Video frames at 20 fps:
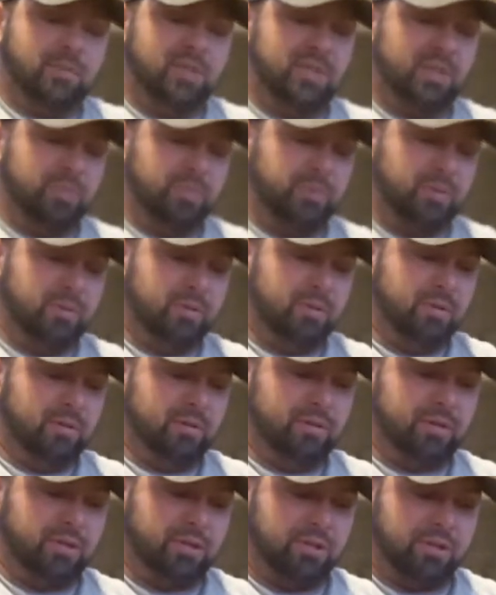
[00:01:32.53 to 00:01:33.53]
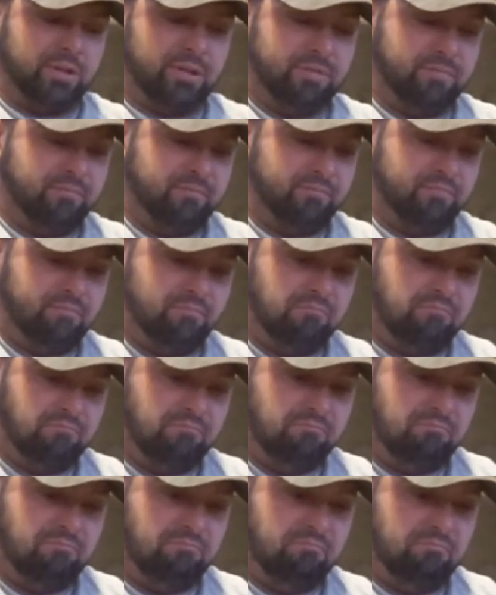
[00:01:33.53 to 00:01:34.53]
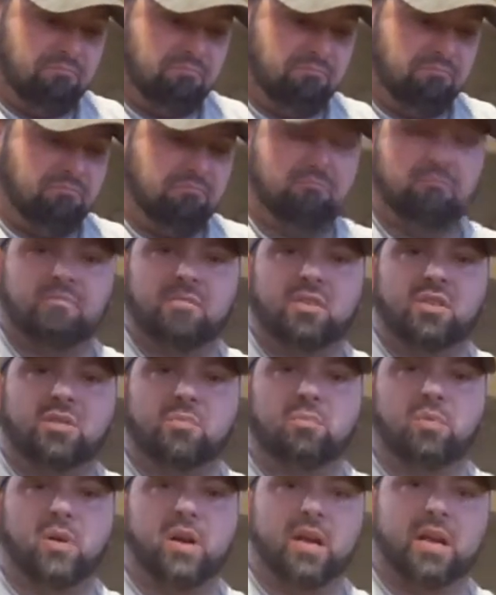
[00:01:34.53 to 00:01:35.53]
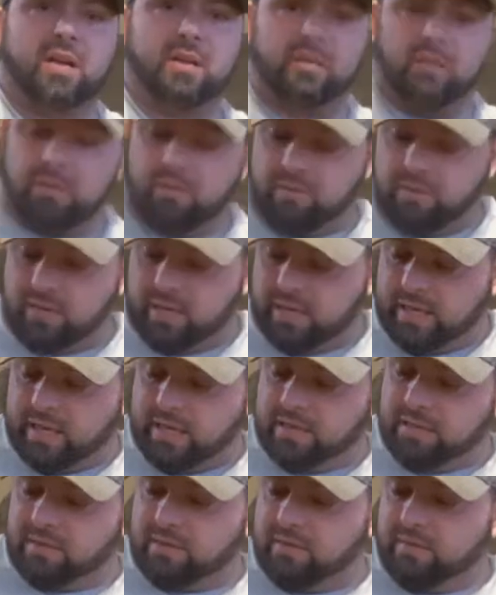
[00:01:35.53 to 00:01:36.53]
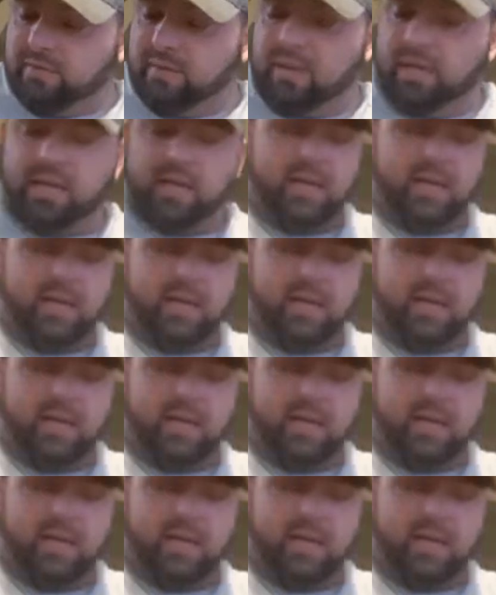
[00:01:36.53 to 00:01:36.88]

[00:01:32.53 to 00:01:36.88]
simple just spray glue adhesive.